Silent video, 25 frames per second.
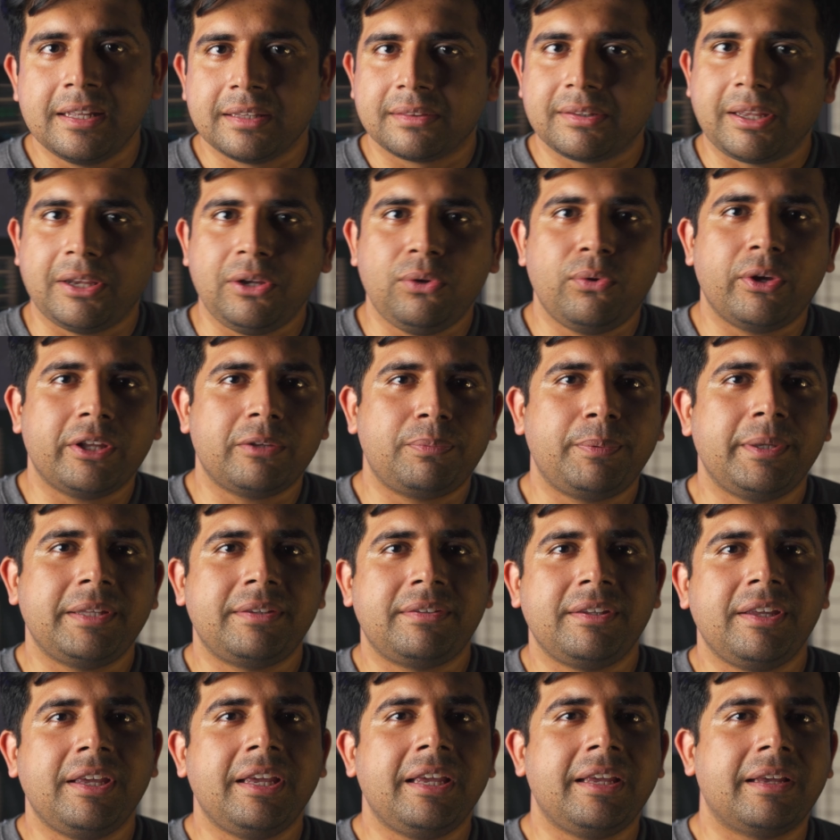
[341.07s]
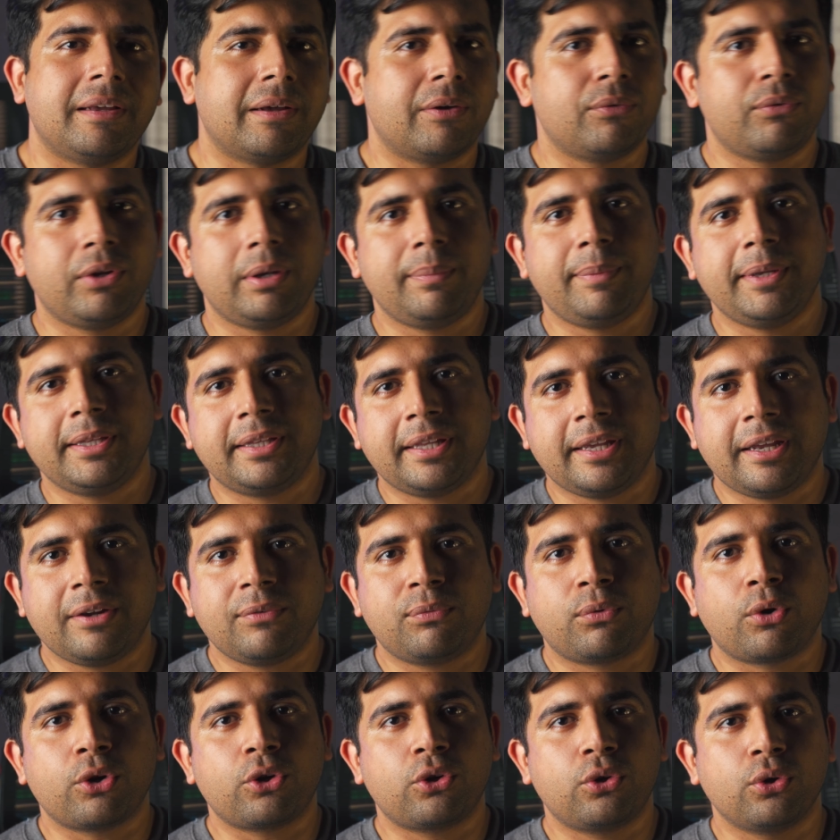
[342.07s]
the USB-C will be there
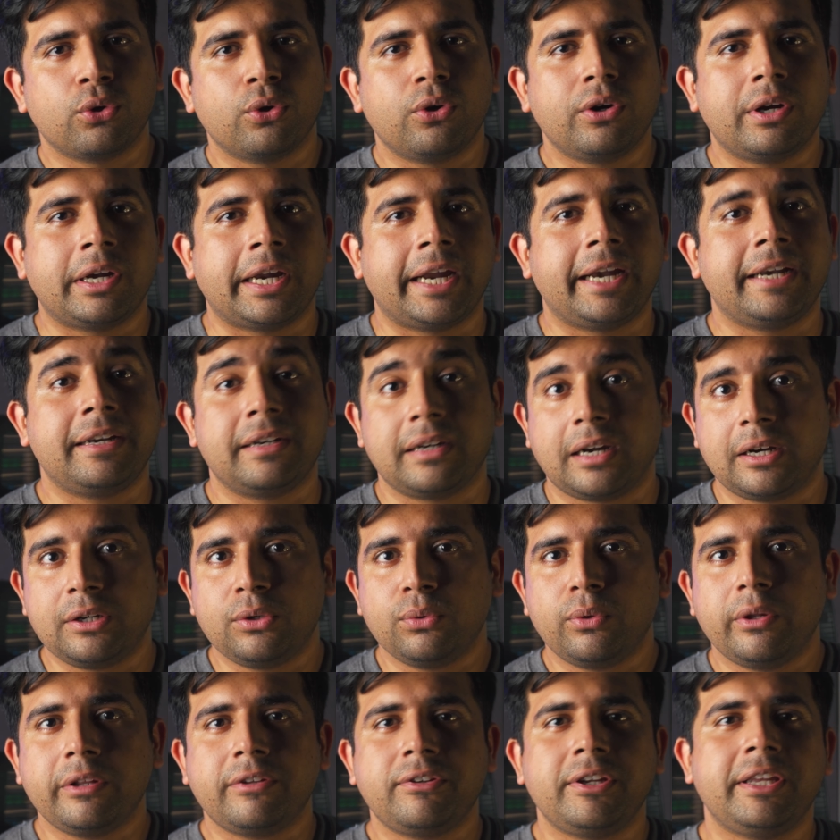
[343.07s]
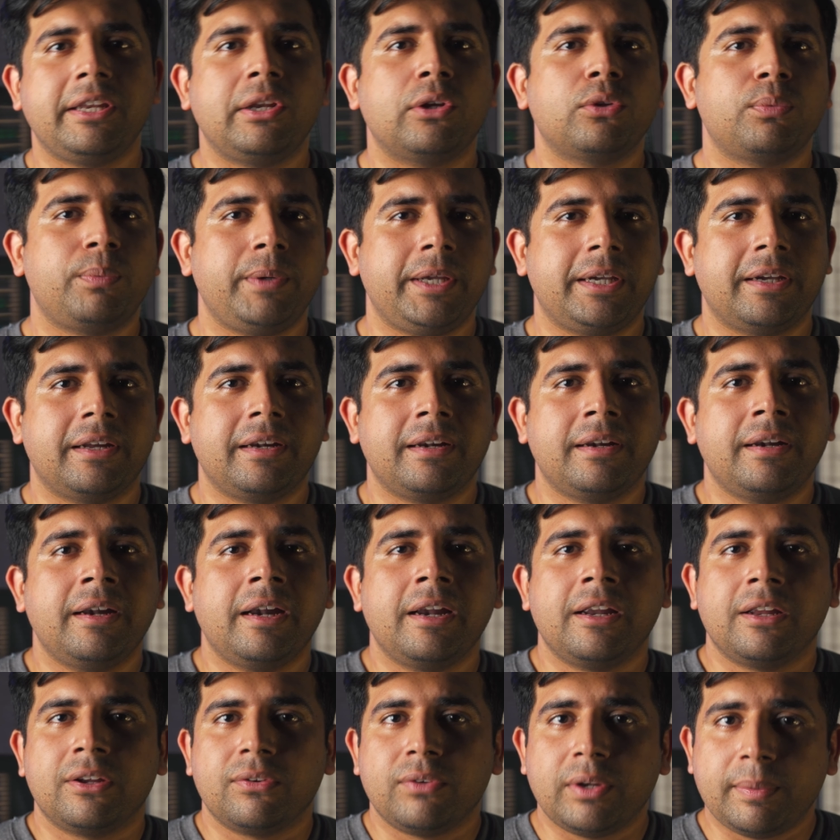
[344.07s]
for sure, and a dual stereo speaker
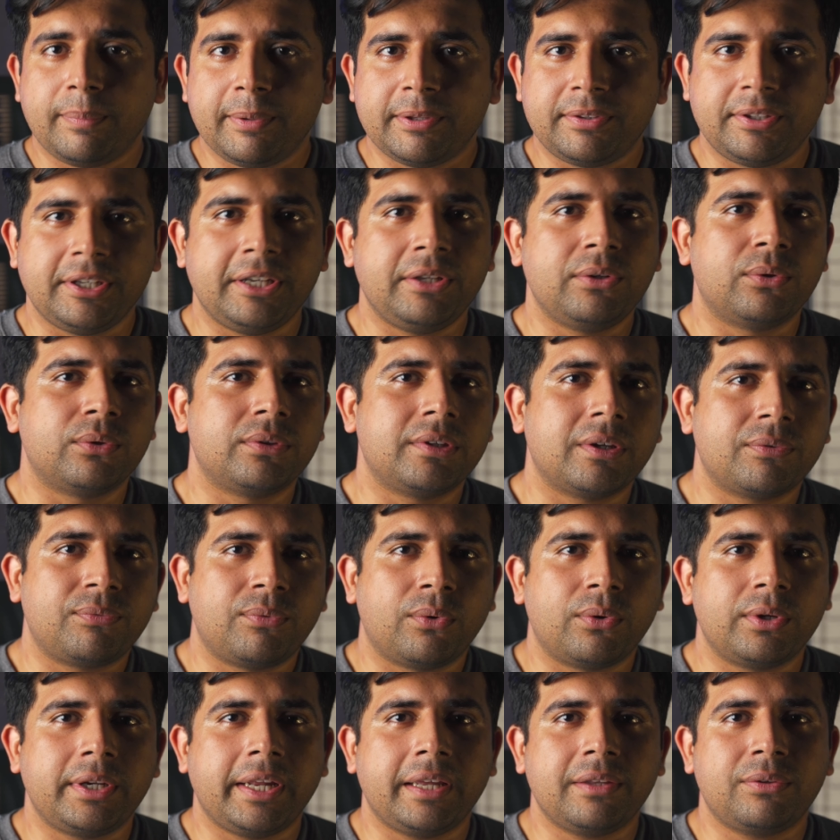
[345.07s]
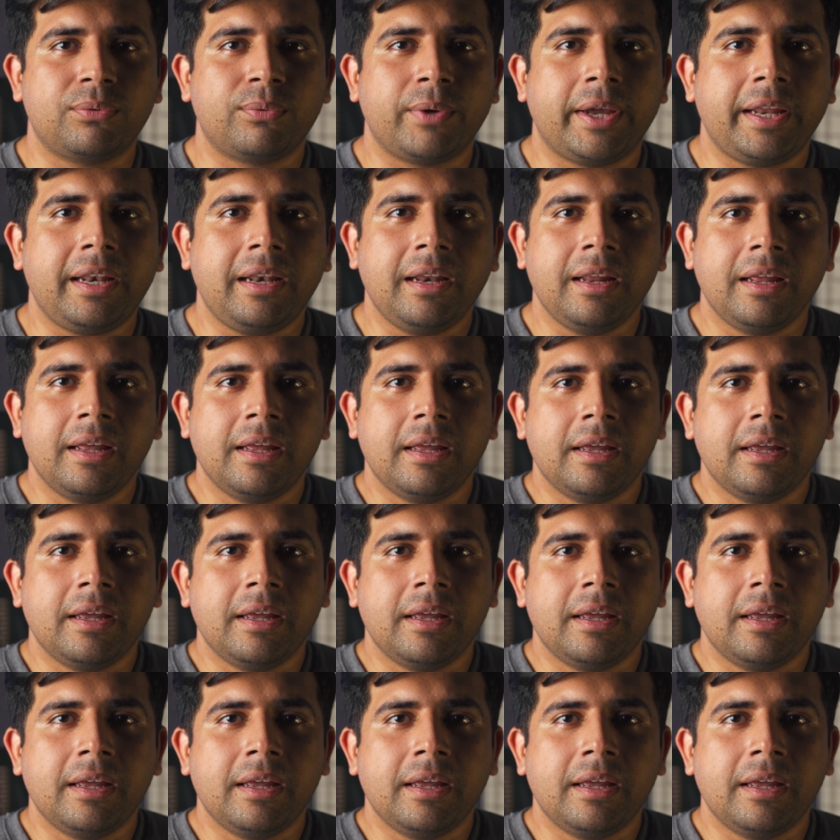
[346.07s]
will be seen on the phone as well.